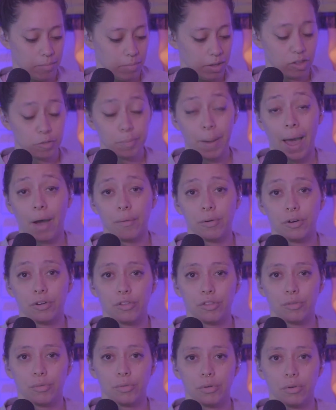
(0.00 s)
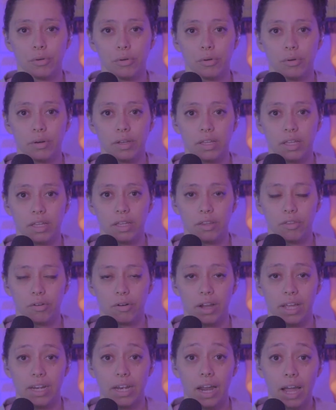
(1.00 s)
It's powered through
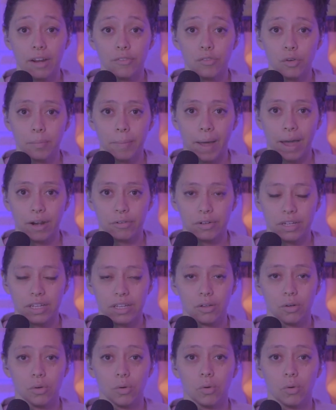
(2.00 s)
either a 9-volt battery,